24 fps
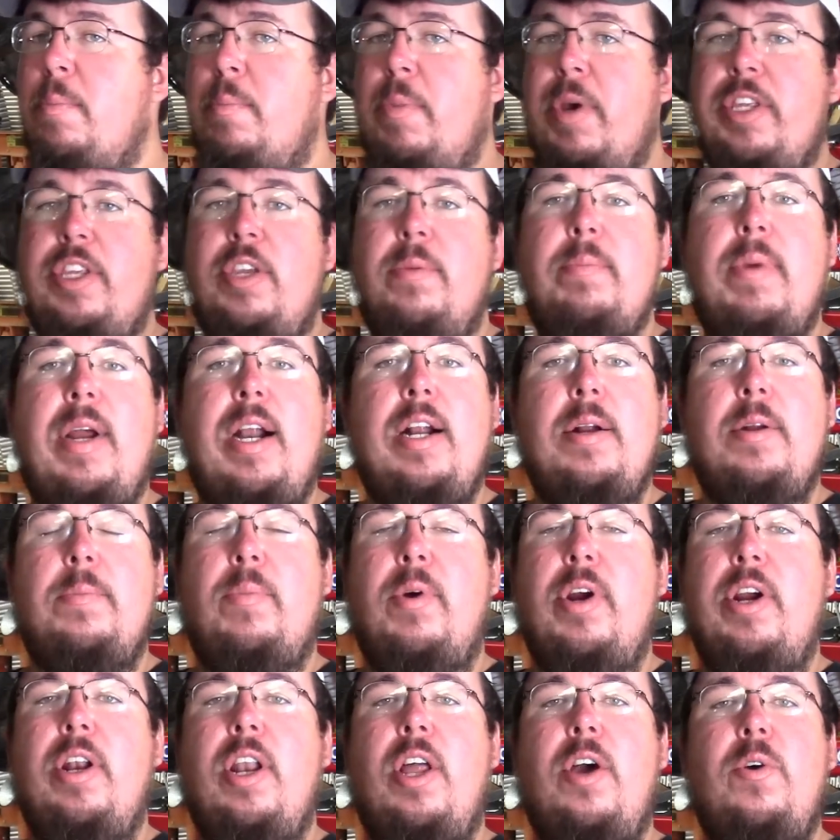Pinion bearing
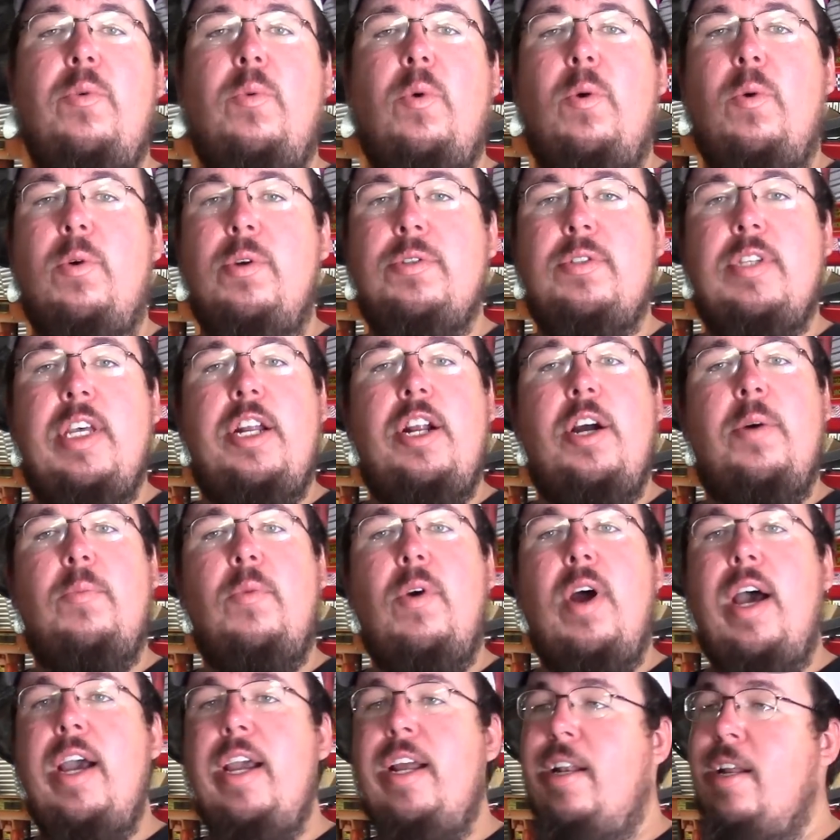preload won't set up
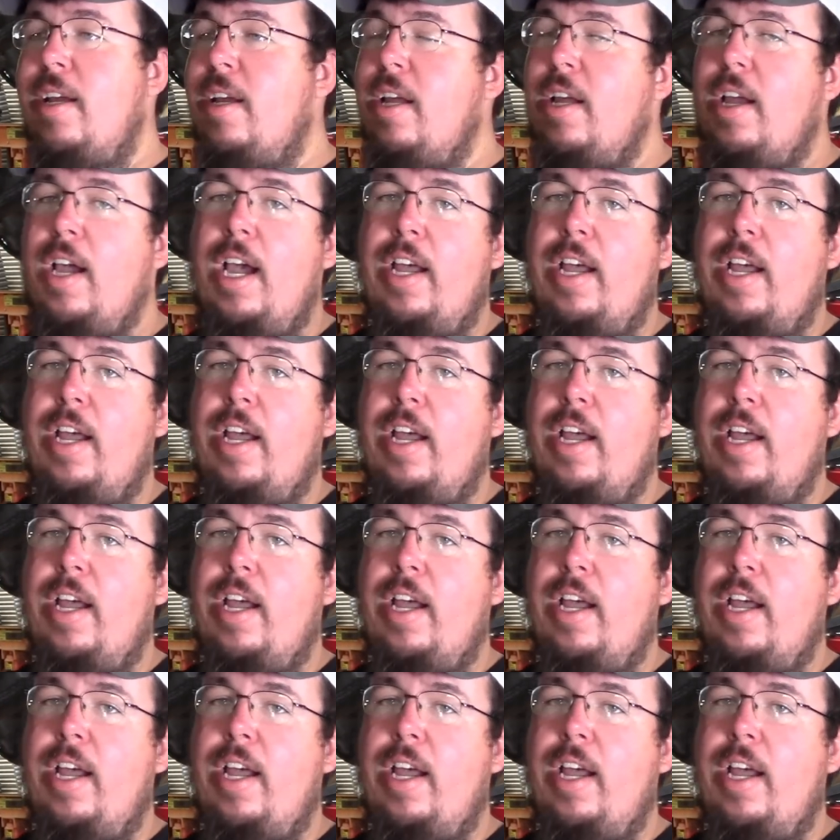right,